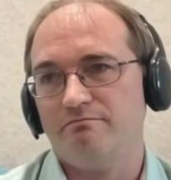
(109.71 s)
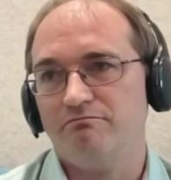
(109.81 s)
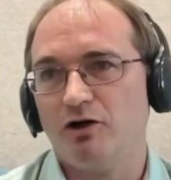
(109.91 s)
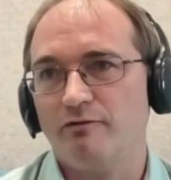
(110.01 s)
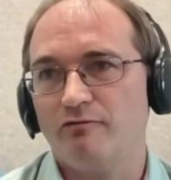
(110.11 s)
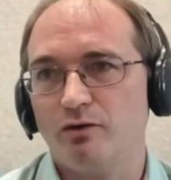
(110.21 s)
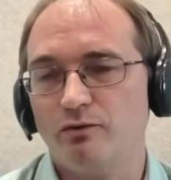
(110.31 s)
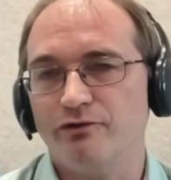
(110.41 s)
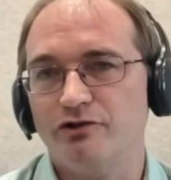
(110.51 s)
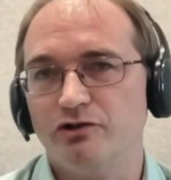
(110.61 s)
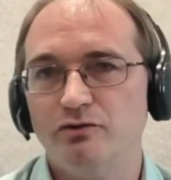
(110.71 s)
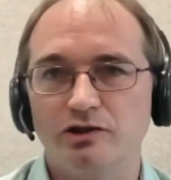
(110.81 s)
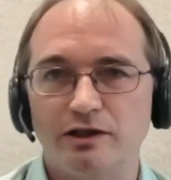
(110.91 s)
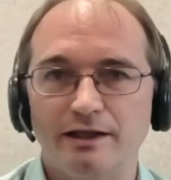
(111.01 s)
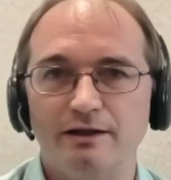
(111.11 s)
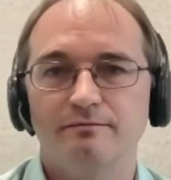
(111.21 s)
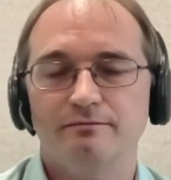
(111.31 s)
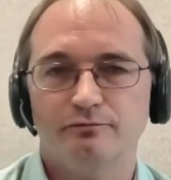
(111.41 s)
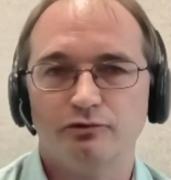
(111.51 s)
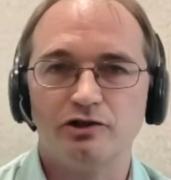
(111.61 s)
My roles are usually
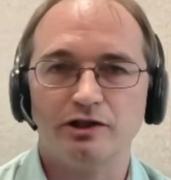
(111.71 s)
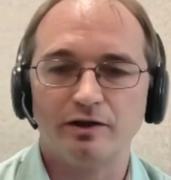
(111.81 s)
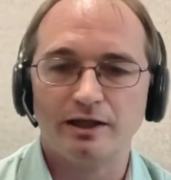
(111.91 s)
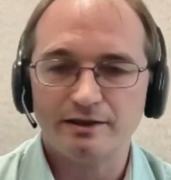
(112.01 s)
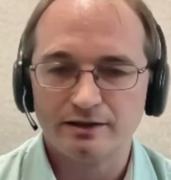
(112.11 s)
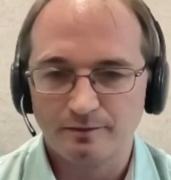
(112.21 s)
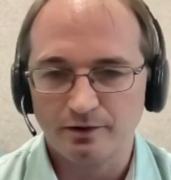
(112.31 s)
project related